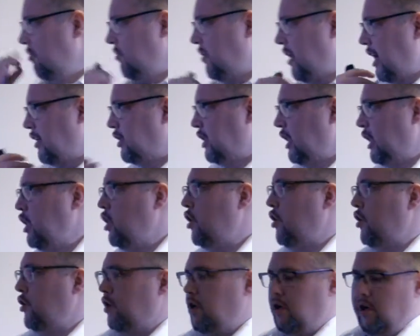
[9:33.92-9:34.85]
they actually
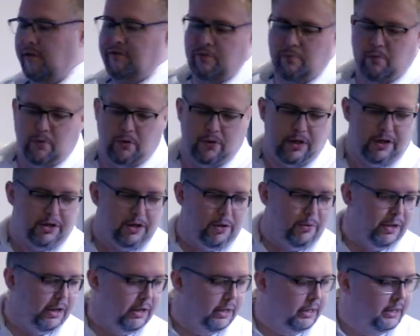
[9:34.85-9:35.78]
learn a lot from what they're
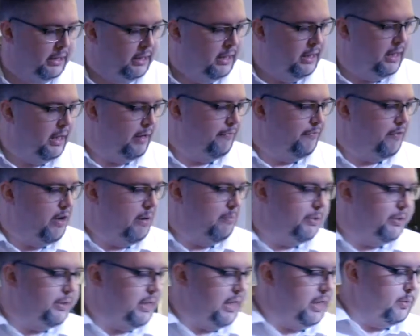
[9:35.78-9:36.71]
doing and find
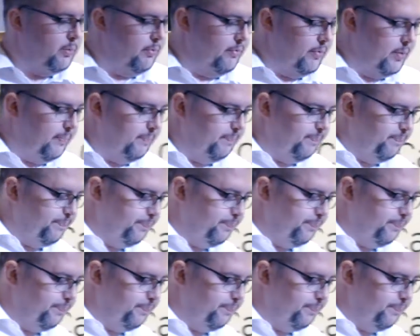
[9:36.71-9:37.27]
mistakes with it.